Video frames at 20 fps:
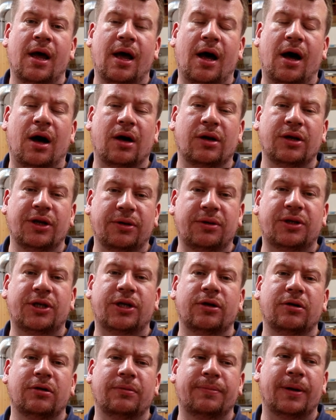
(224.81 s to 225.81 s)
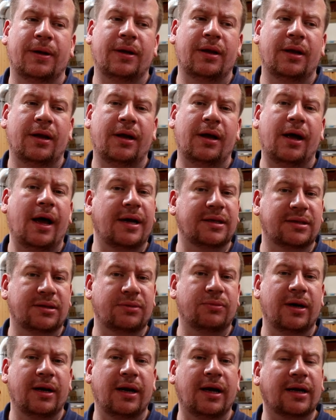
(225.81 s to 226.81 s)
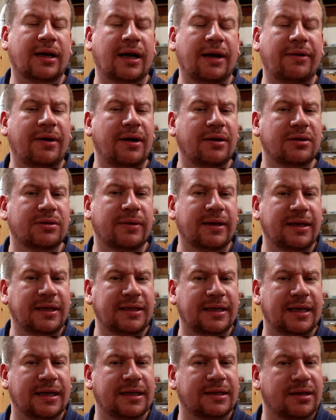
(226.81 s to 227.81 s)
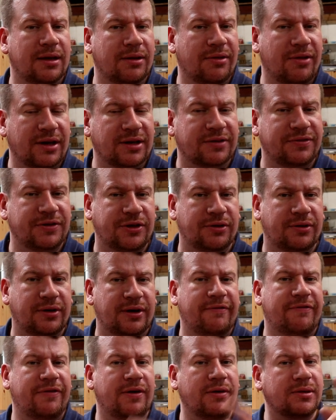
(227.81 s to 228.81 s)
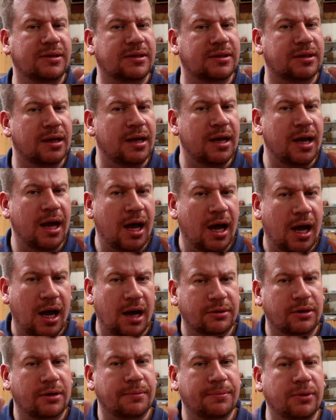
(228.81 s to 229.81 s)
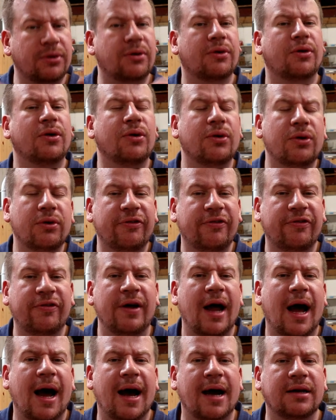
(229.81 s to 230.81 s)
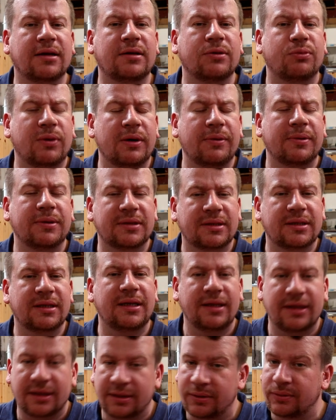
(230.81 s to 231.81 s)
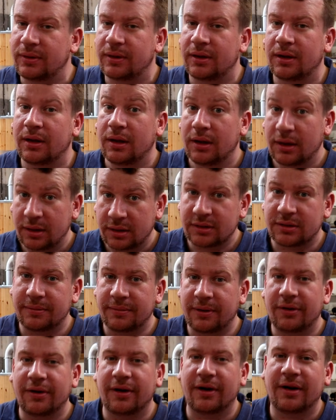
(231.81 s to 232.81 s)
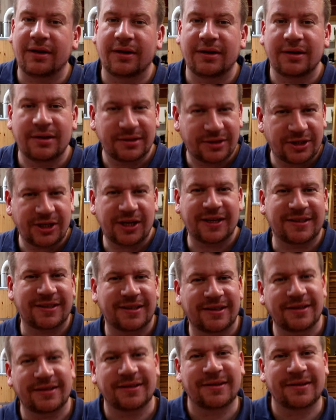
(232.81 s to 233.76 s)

on YouTube uh, as and when I get around to editing it. So thanks for tuning in, folks. I'm going to bugger off, and we will see you tomorrow. Cheers.